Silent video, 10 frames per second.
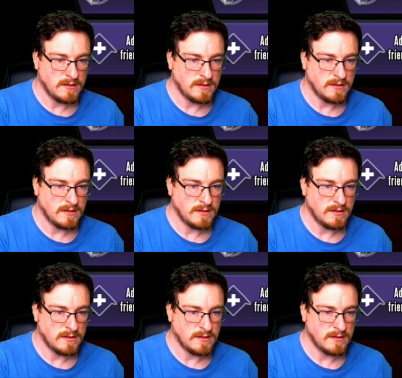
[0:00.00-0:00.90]

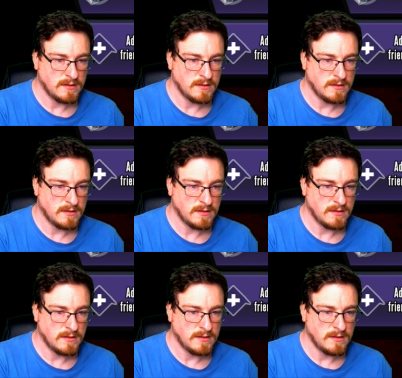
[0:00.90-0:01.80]

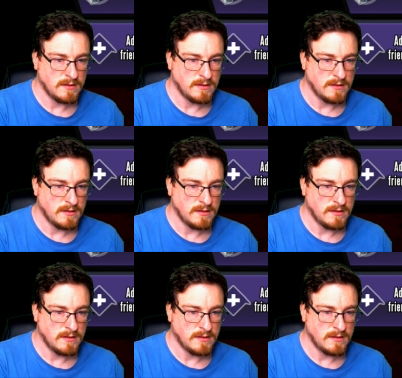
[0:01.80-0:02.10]
No one is speaking in this clip.